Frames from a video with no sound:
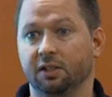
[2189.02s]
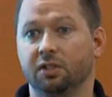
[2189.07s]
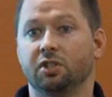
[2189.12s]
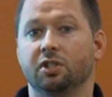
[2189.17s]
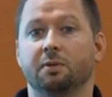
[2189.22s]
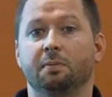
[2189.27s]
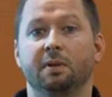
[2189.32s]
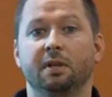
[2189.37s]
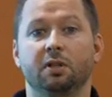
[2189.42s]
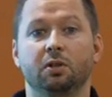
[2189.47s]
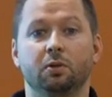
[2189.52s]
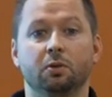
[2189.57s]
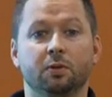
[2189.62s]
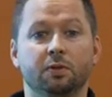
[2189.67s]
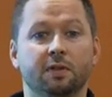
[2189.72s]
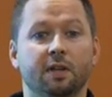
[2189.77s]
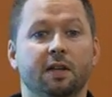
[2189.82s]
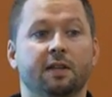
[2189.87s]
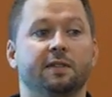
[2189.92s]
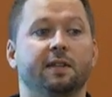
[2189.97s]
and this should be
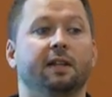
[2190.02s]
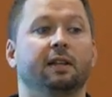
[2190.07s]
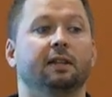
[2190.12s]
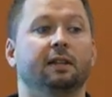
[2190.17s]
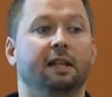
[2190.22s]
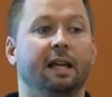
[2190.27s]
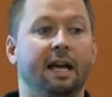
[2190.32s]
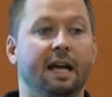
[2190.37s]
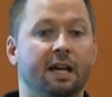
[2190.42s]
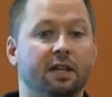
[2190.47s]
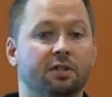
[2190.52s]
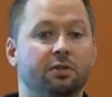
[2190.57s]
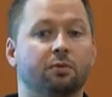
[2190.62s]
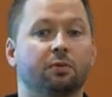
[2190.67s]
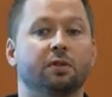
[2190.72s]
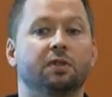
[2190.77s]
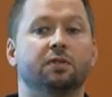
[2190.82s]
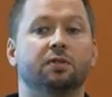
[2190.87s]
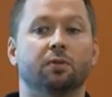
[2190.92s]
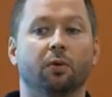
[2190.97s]
used as a
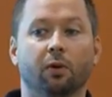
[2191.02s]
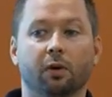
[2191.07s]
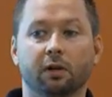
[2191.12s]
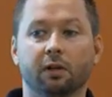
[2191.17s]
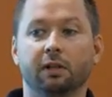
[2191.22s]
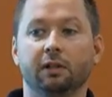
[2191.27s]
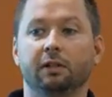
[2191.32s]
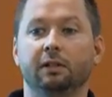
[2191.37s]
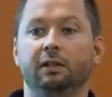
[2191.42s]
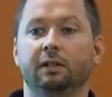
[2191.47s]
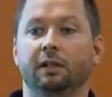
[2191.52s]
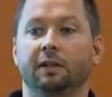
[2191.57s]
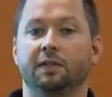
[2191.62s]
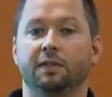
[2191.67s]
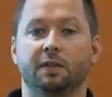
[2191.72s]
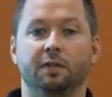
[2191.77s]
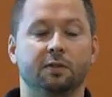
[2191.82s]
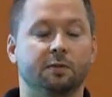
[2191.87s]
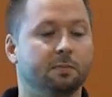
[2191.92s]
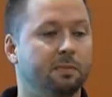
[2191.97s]
last resort. And I
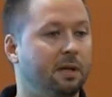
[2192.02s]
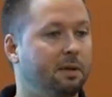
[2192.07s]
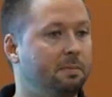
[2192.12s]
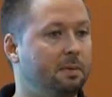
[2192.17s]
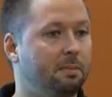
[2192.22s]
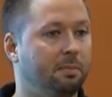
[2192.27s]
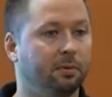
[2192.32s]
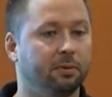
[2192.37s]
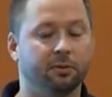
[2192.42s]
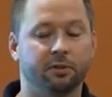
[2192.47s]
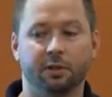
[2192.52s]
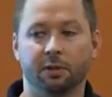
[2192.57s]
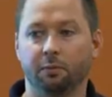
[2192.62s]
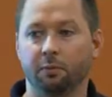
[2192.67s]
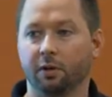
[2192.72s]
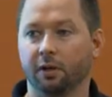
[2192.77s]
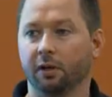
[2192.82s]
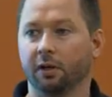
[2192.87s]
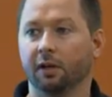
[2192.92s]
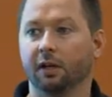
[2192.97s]
see too many people during the
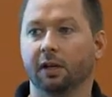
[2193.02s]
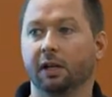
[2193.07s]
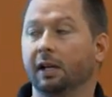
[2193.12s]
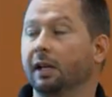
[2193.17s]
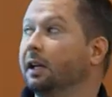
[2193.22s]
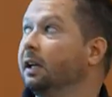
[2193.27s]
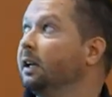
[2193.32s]
winter